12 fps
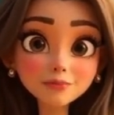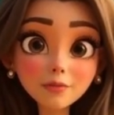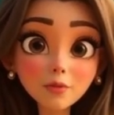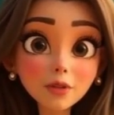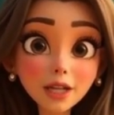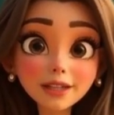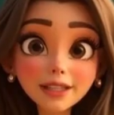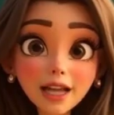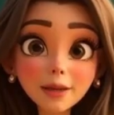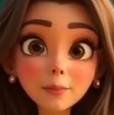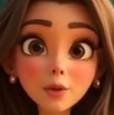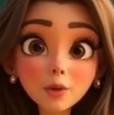For
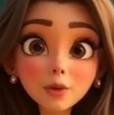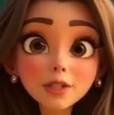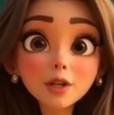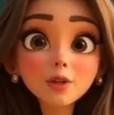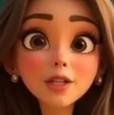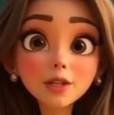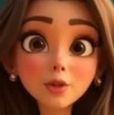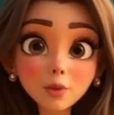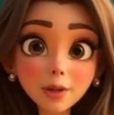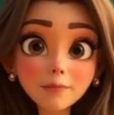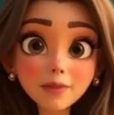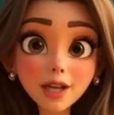example, you can
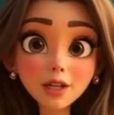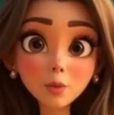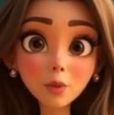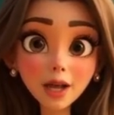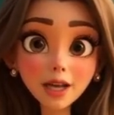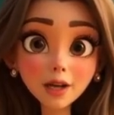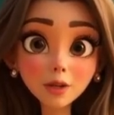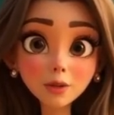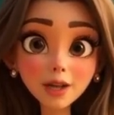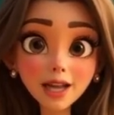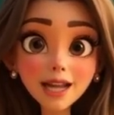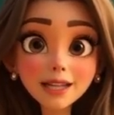swim very well.